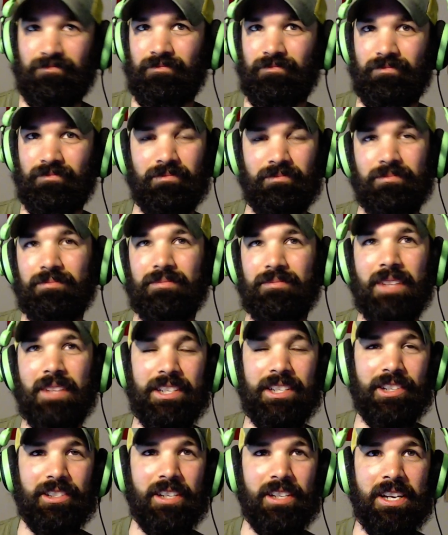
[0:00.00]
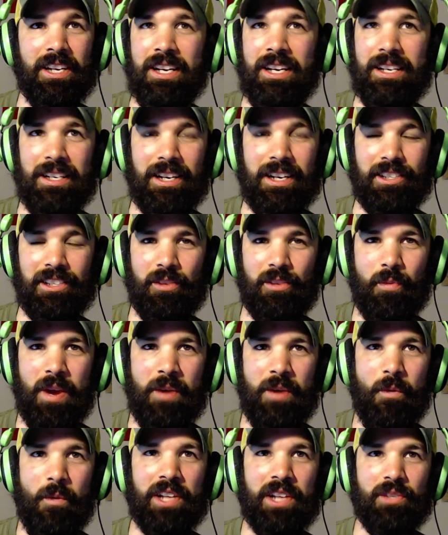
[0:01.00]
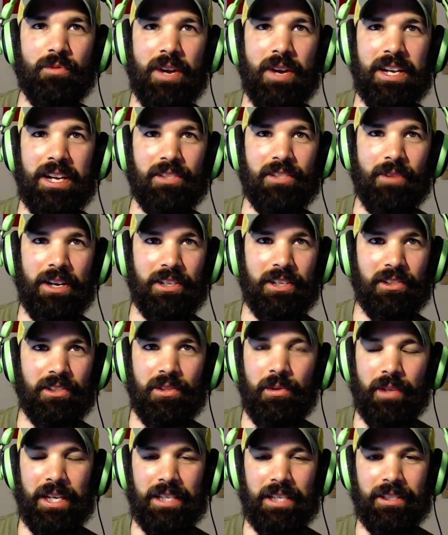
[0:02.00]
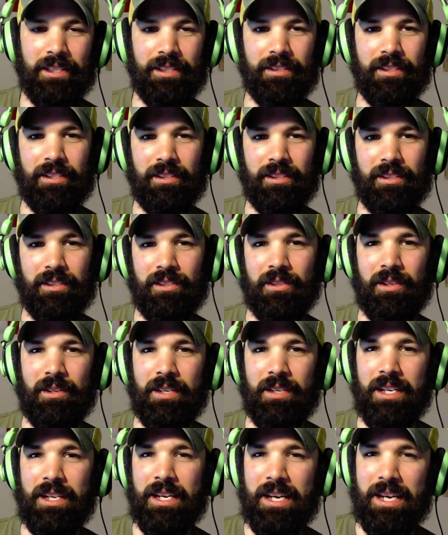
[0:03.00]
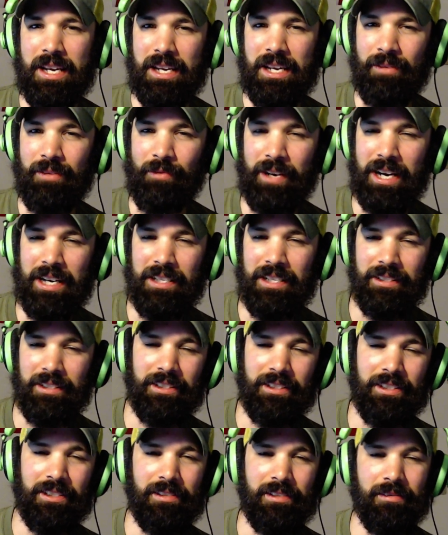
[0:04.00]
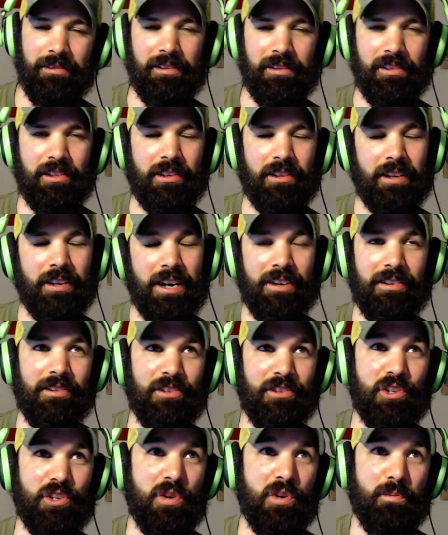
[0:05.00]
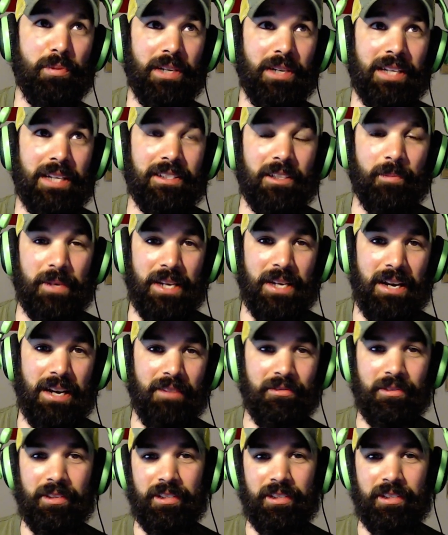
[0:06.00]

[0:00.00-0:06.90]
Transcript: Because when it's ready too late in the season. So in reality, I don't know. You could plant something after it.